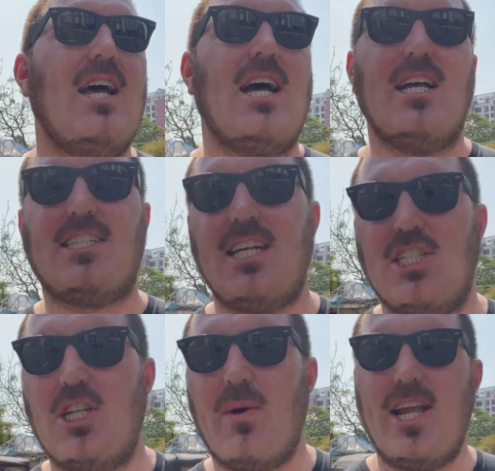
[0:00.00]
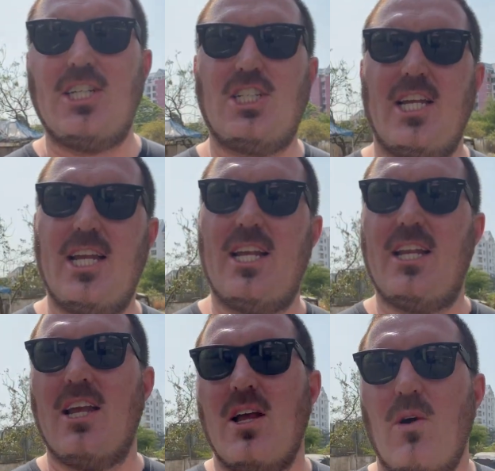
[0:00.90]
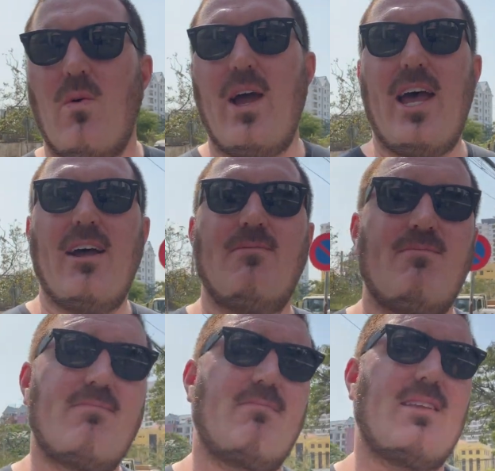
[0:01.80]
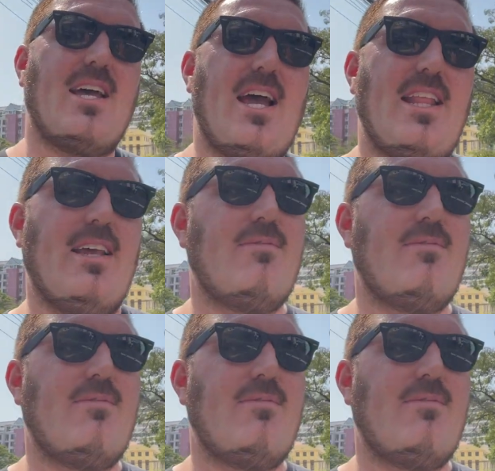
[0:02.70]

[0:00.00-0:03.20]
a situation where, hey there,